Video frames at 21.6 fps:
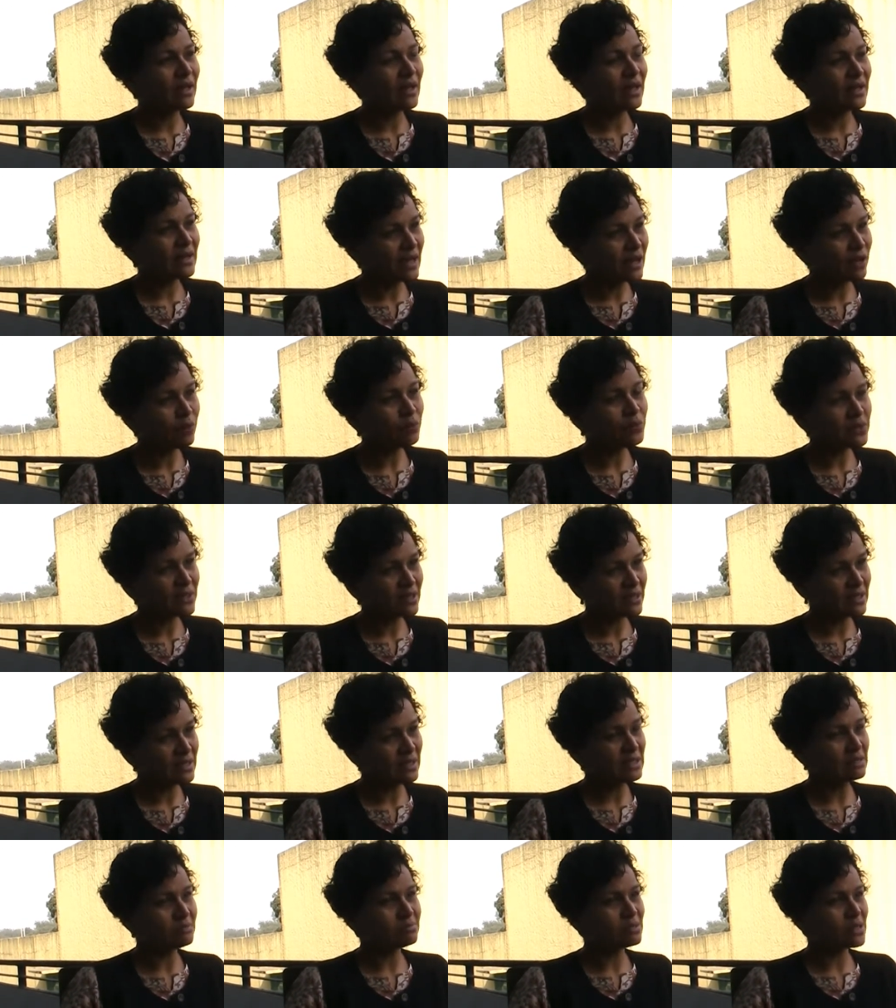and how we
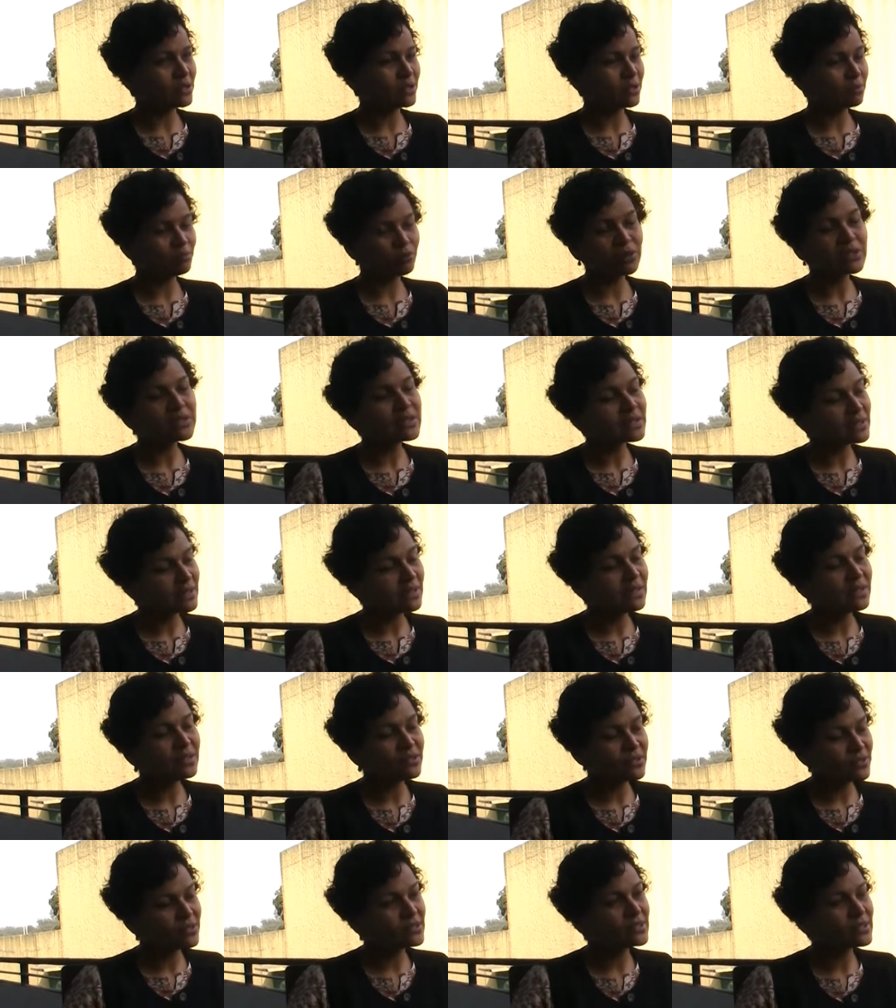think about the political
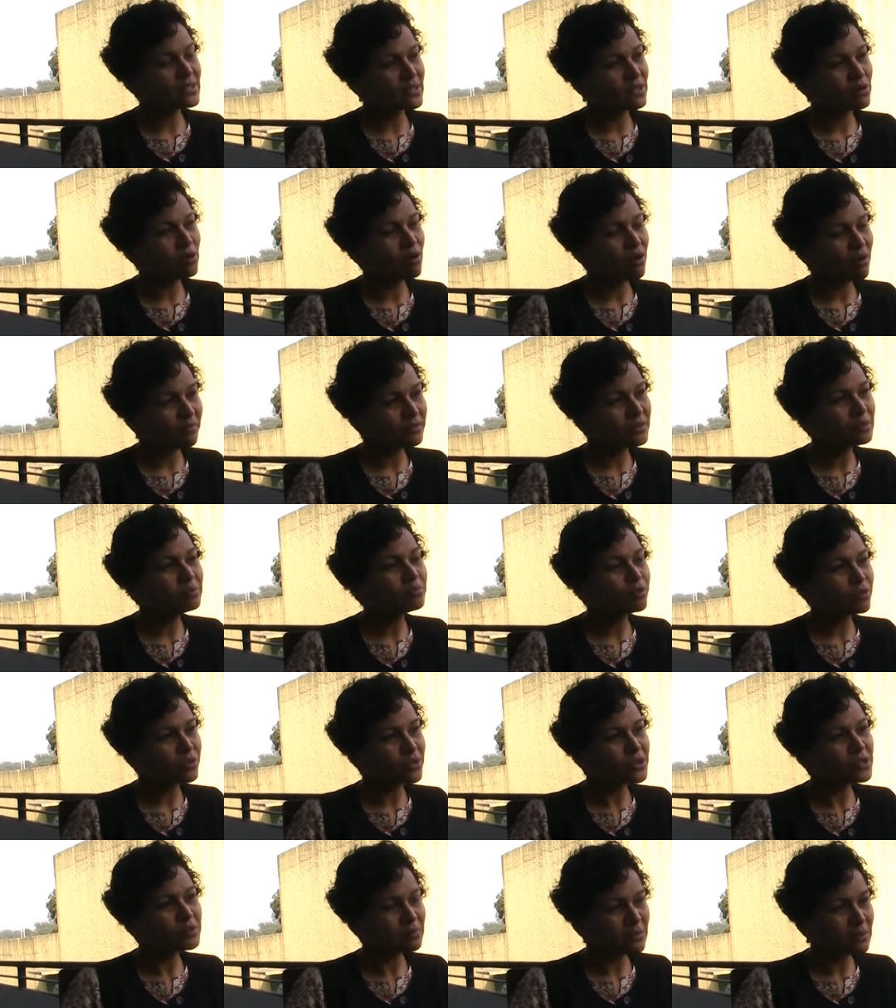agency of the
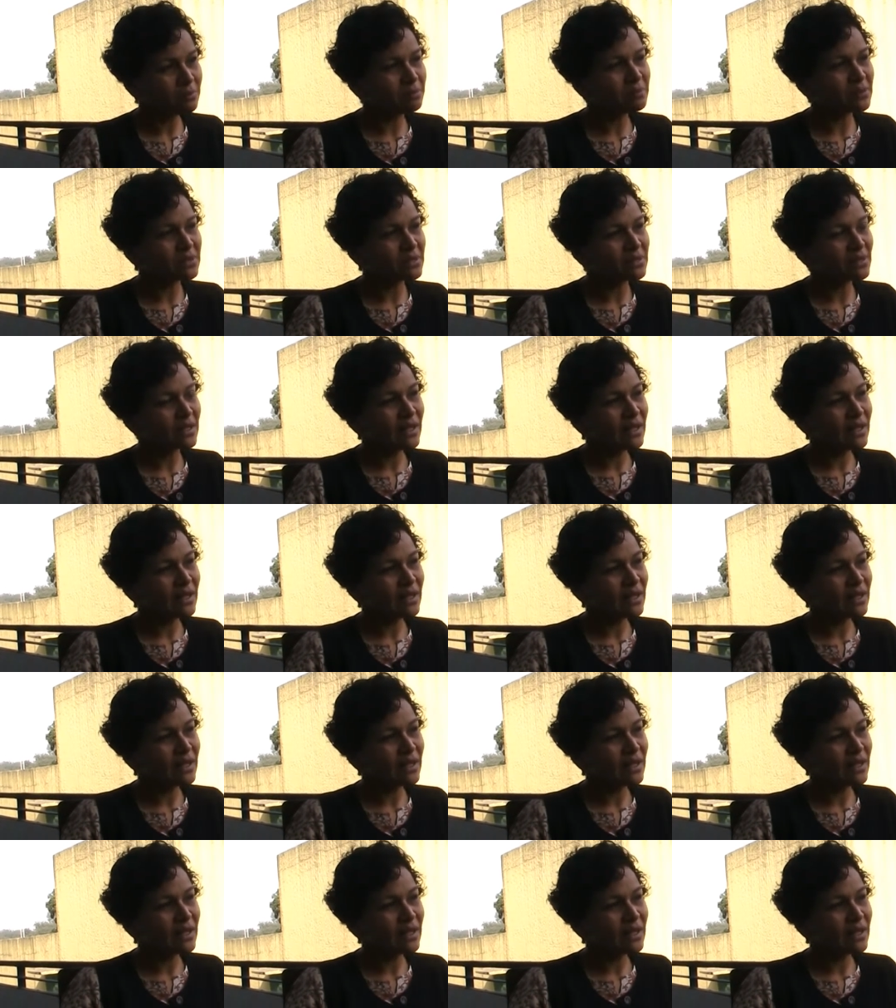poorest people